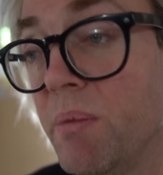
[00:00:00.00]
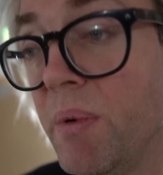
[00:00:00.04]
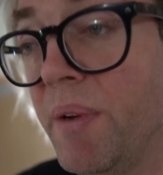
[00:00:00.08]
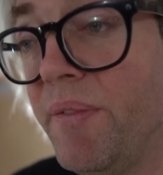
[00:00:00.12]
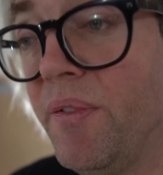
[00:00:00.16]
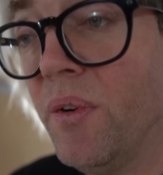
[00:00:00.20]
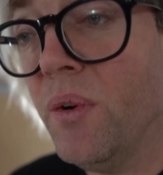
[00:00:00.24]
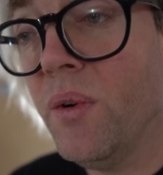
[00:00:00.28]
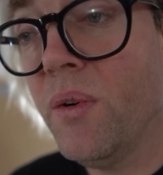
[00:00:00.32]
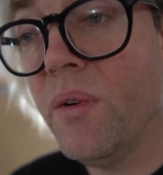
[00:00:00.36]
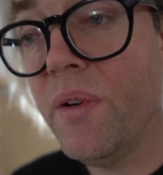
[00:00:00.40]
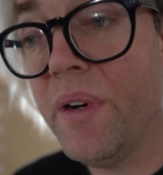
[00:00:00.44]

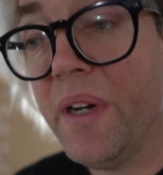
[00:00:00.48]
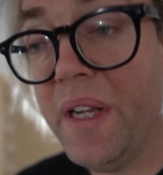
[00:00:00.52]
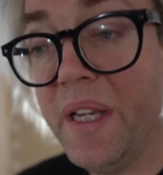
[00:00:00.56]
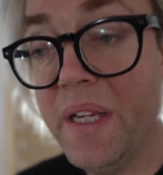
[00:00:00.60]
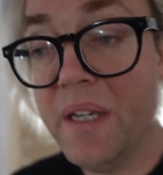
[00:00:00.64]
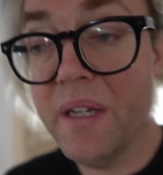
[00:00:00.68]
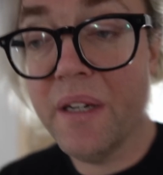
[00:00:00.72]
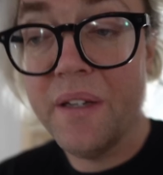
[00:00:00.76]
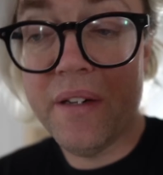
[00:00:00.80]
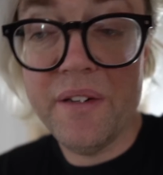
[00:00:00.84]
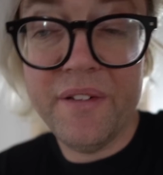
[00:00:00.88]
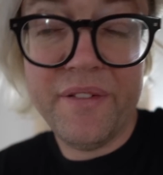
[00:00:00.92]
We've already
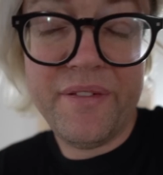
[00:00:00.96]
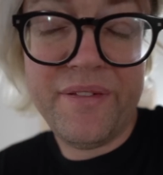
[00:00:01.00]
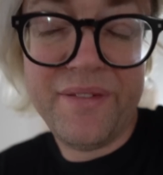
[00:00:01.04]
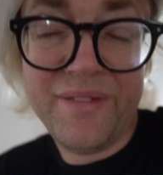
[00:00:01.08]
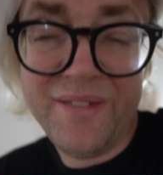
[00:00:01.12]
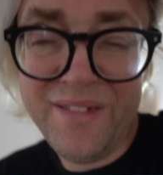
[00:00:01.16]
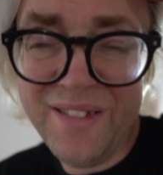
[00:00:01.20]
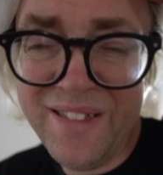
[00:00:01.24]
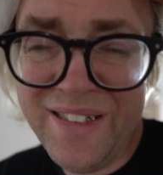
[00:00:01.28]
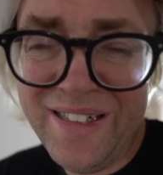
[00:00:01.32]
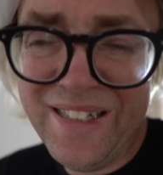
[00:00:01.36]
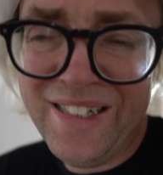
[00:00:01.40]
kind of
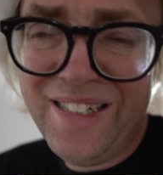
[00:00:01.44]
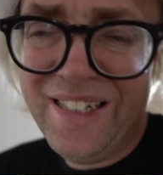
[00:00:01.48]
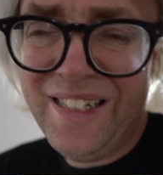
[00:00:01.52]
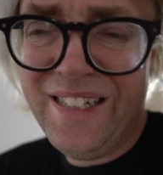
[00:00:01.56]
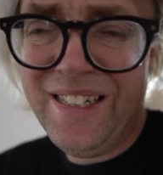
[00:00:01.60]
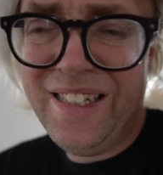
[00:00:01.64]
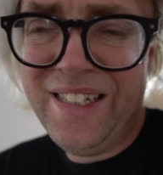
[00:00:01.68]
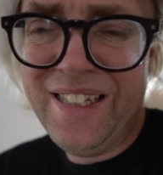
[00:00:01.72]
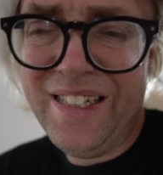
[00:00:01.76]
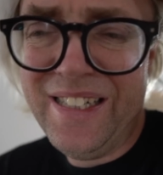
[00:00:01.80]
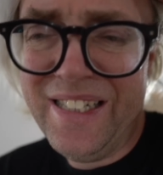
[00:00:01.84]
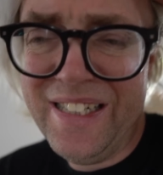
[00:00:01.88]

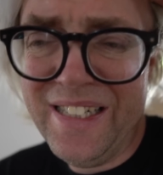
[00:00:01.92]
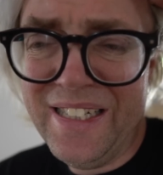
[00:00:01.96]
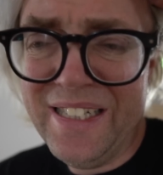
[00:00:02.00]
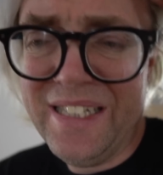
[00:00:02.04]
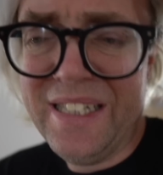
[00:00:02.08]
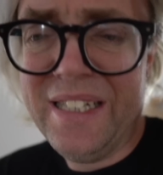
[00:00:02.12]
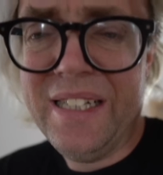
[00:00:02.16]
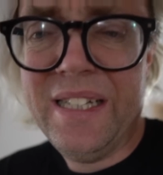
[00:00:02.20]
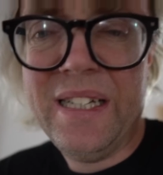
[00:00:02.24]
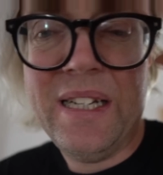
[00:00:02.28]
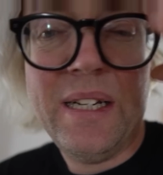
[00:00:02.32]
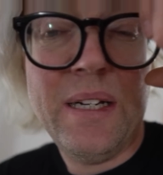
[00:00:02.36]

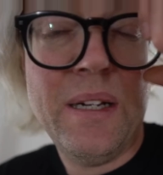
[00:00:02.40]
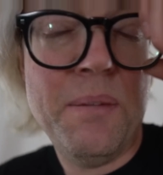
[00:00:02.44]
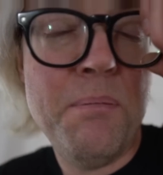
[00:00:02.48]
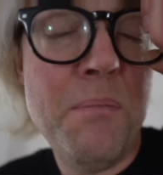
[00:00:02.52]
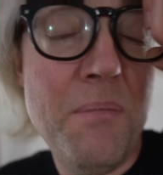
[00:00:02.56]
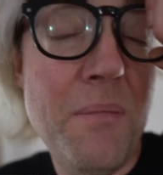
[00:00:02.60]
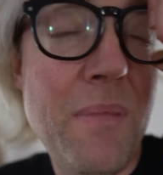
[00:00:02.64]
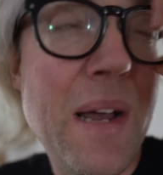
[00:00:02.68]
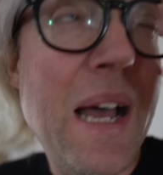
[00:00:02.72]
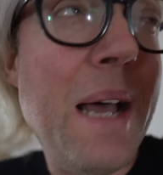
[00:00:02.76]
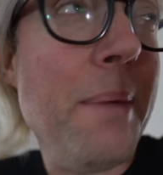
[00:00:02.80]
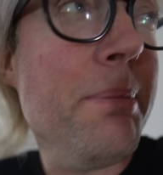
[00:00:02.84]

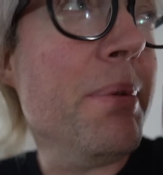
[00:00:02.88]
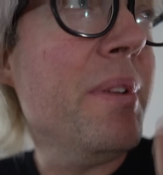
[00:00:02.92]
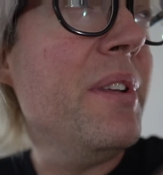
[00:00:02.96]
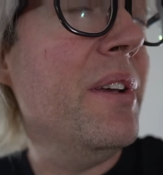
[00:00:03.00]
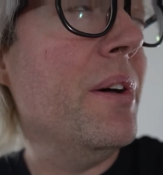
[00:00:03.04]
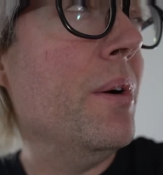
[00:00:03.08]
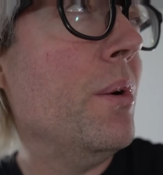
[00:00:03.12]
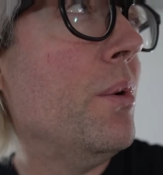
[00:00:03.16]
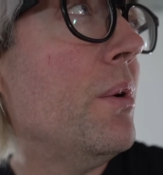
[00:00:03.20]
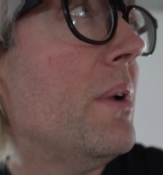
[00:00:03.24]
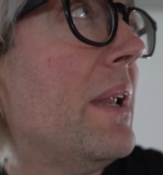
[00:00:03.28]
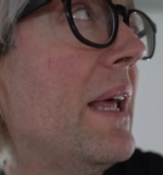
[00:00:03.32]
mapped it
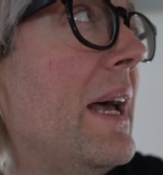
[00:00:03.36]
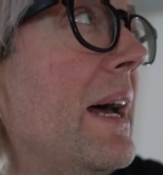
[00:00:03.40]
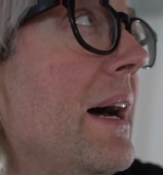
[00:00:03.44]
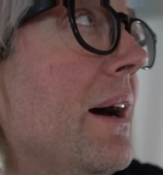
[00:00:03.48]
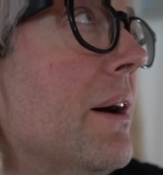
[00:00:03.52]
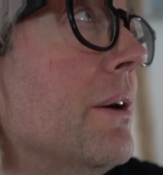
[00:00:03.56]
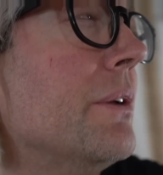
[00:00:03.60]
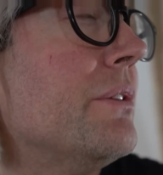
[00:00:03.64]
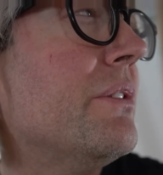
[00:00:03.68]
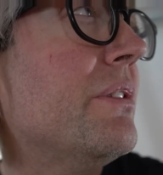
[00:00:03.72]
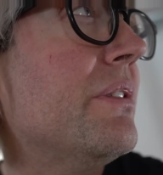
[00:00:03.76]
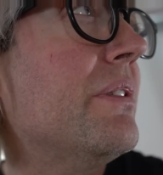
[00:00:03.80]
all
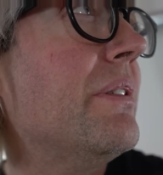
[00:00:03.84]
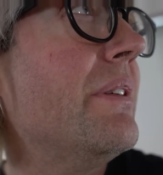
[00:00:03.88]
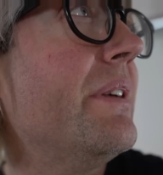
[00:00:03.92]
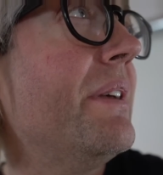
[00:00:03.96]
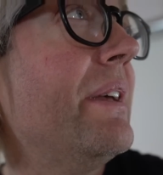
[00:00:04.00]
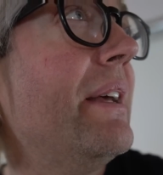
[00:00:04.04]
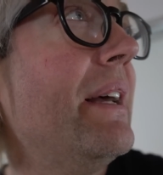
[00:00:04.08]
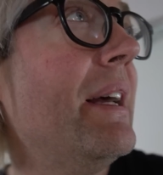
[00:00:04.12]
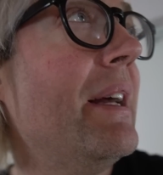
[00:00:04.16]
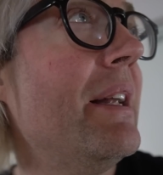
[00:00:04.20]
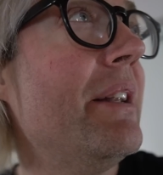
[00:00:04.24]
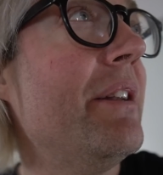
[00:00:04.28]
out
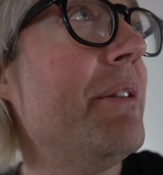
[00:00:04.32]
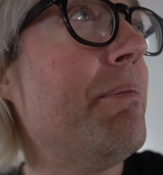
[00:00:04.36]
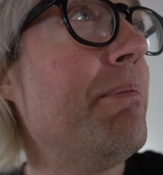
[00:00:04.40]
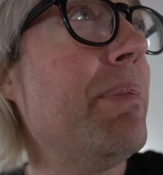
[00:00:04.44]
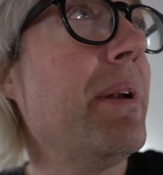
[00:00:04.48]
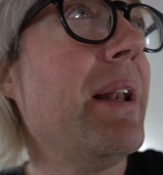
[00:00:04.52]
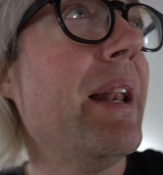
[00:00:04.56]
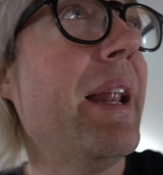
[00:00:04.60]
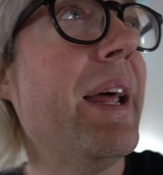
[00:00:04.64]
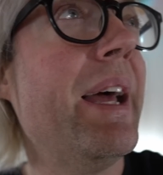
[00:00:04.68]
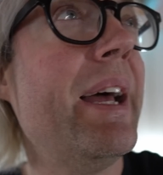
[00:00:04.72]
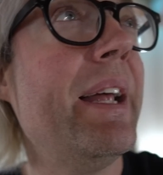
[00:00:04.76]
and
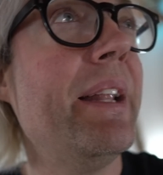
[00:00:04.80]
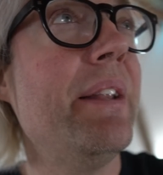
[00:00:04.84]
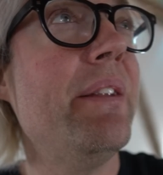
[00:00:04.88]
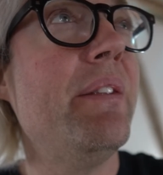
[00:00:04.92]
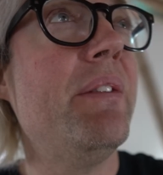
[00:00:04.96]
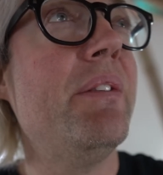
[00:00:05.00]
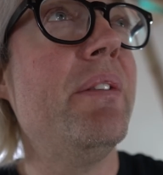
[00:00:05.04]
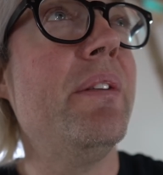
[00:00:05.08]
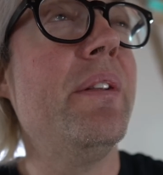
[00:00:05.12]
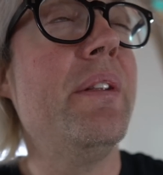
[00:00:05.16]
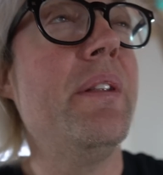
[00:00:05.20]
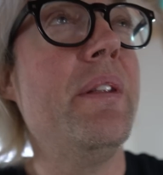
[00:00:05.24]

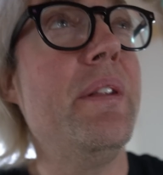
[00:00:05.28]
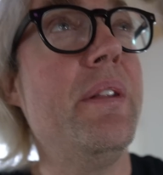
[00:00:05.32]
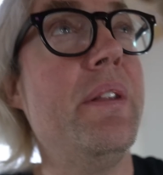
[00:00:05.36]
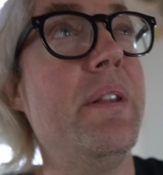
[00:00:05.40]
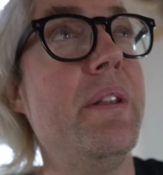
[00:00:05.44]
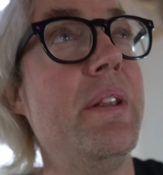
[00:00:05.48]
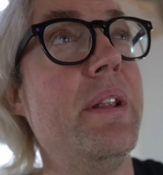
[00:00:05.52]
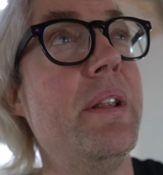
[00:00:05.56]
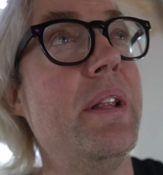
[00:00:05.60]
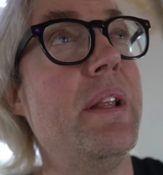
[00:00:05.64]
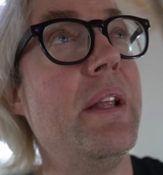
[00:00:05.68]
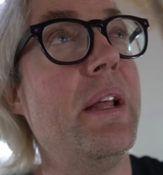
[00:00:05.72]
planned
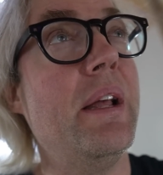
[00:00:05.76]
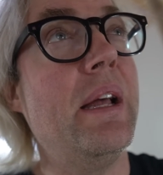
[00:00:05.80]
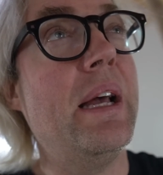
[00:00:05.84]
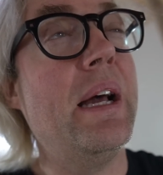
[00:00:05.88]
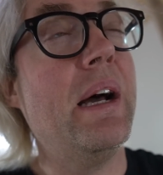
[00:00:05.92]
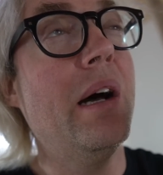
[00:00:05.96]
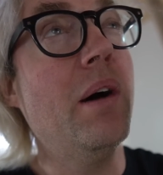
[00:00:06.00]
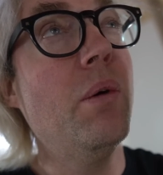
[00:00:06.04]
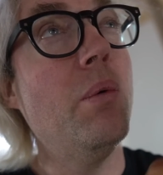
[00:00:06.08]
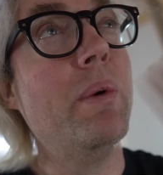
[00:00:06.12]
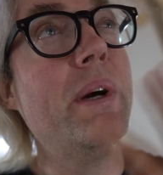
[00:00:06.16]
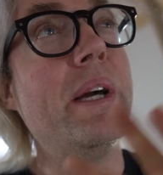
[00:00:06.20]

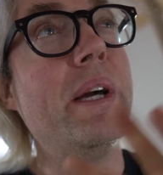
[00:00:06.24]
how we're